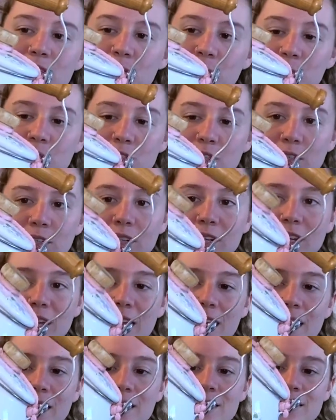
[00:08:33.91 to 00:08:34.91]
is what you're gonna
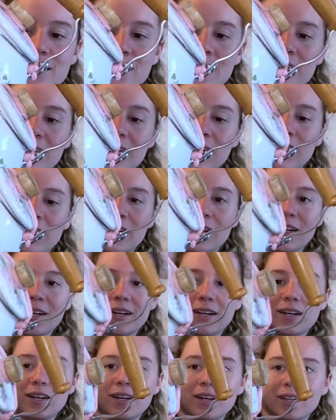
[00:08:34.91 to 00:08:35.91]
get.
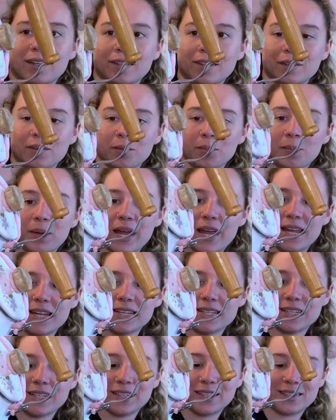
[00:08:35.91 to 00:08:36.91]
A little
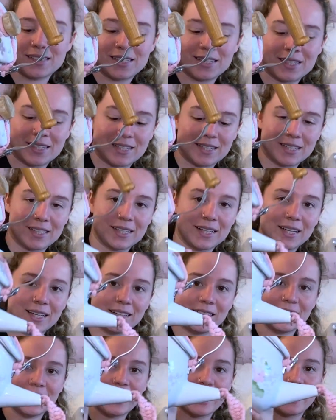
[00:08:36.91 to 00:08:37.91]
pendant
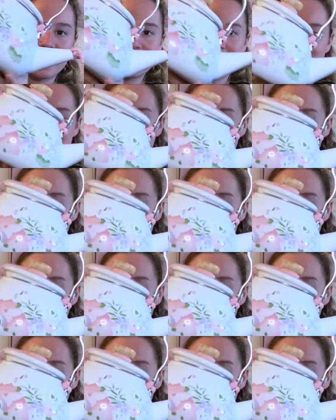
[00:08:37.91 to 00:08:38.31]
light.